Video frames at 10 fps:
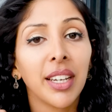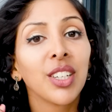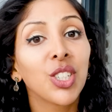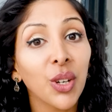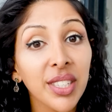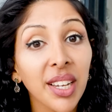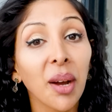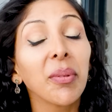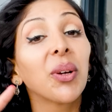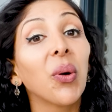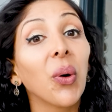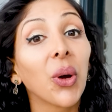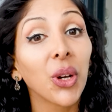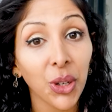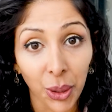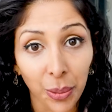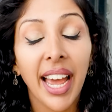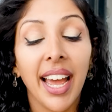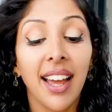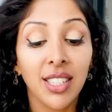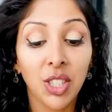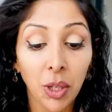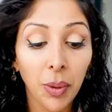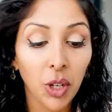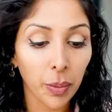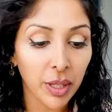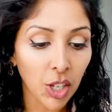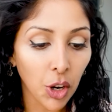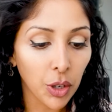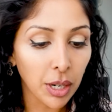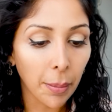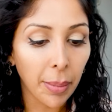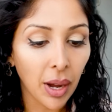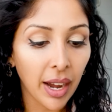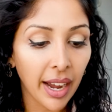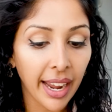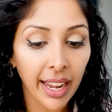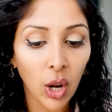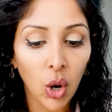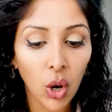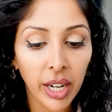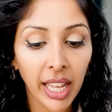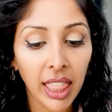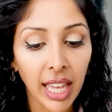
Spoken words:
She owns a company called Goop, and Supergoop is owned by Holly